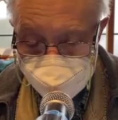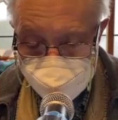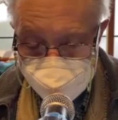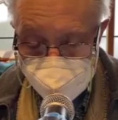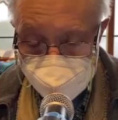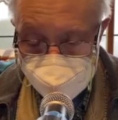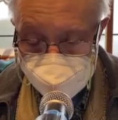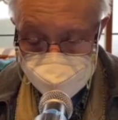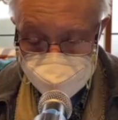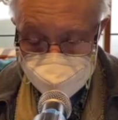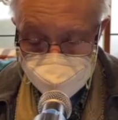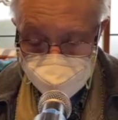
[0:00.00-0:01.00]

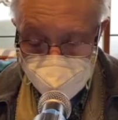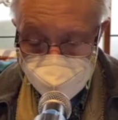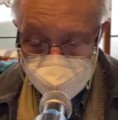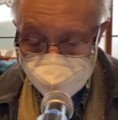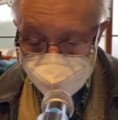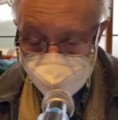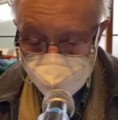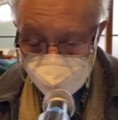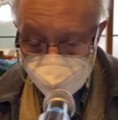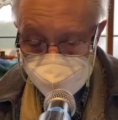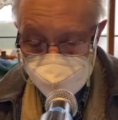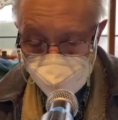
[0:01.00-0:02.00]
sins. And people from the
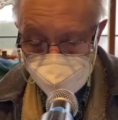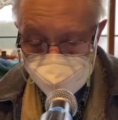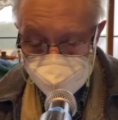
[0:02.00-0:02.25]
whole Jordan